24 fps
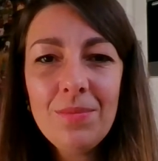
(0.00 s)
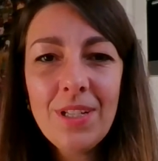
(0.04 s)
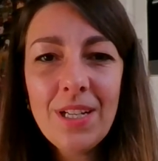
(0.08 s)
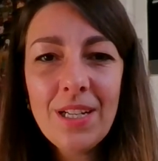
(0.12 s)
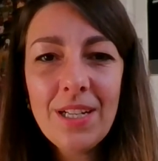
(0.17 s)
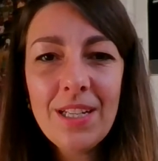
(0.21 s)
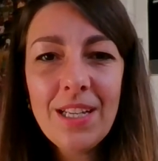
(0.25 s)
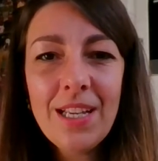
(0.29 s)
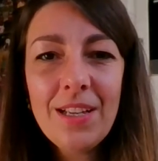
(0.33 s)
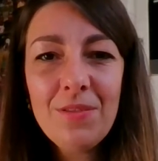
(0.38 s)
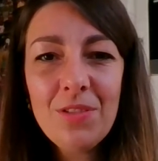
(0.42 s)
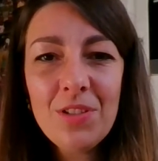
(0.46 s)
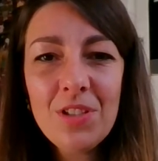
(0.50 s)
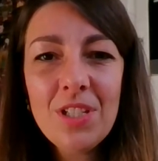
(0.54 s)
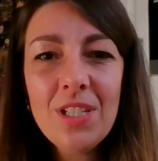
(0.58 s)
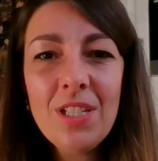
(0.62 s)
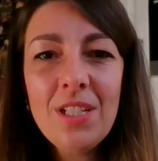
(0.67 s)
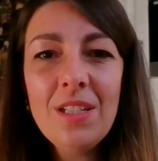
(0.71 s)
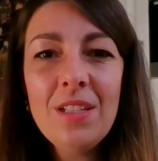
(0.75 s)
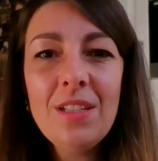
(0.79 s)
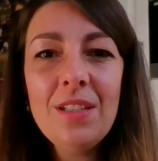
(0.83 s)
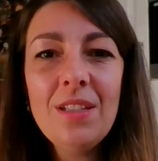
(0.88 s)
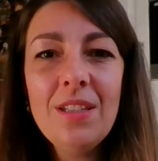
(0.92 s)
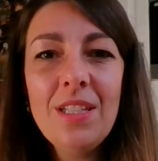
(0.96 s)
have
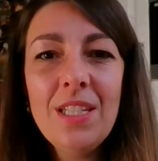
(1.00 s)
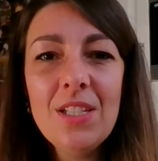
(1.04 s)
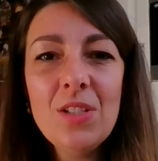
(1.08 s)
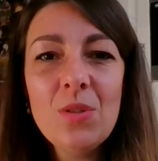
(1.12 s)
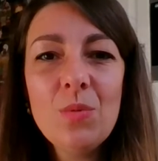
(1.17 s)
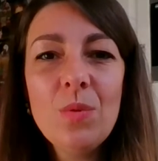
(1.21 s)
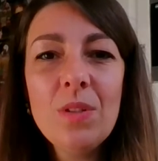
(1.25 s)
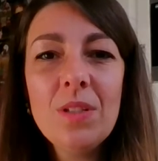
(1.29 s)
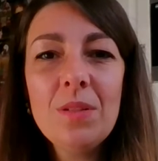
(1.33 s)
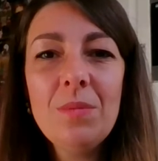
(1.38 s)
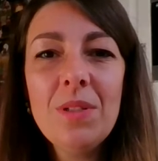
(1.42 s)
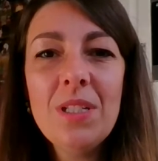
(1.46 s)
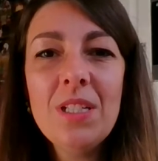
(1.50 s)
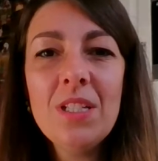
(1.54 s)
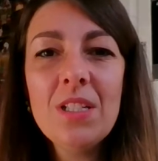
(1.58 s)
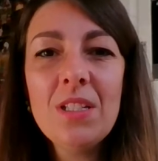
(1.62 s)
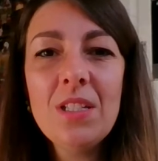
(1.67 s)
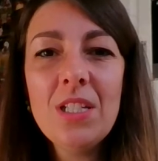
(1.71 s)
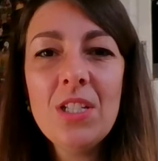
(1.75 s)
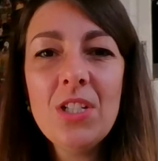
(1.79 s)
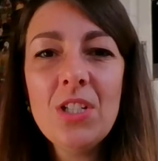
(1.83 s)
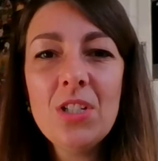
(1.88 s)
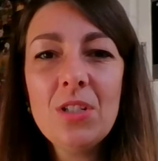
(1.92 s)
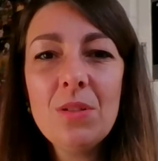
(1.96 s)
seen this one being
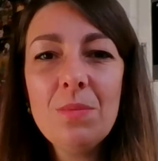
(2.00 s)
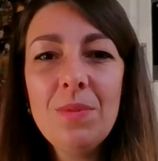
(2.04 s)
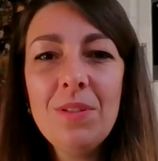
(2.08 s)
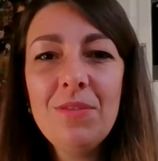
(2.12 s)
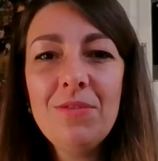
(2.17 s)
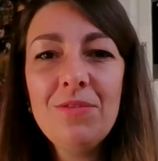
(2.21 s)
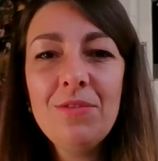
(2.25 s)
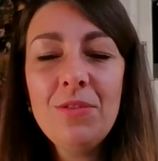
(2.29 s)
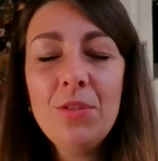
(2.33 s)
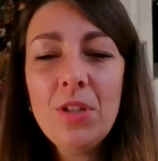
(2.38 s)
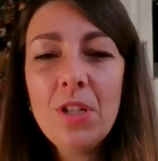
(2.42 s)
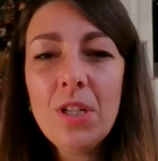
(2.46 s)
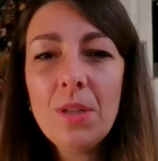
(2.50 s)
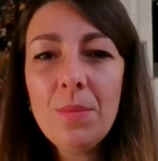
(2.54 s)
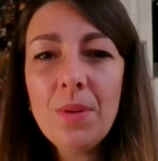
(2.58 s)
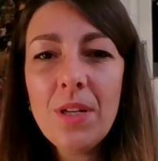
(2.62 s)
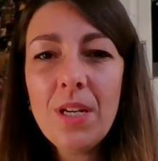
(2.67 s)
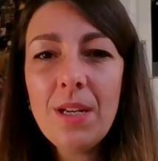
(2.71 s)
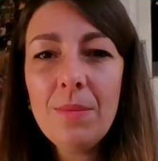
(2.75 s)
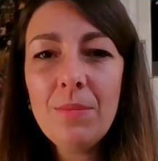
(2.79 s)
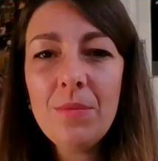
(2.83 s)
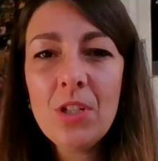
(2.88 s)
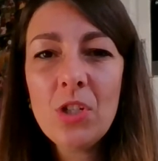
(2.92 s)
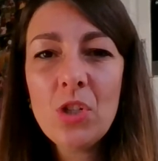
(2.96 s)
stitched before, but
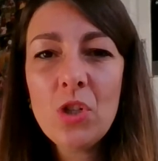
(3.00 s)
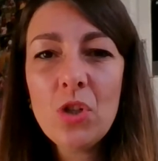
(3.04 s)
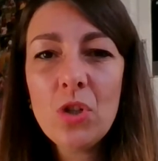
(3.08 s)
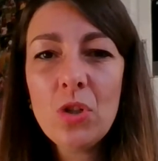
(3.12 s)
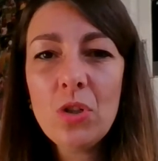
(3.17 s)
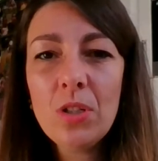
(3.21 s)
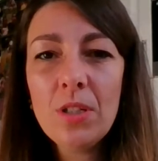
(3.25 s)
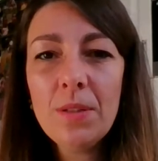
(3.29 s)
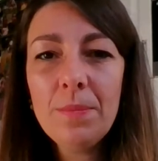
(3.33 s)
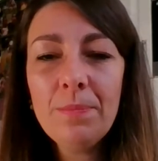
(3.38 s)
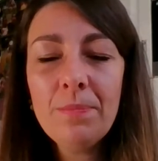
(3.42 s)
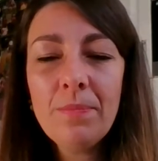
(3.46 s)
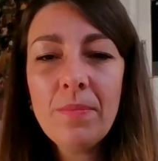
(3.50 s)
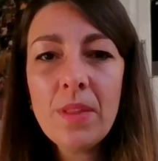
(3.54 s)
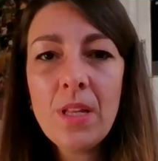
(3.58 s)
I'm not sure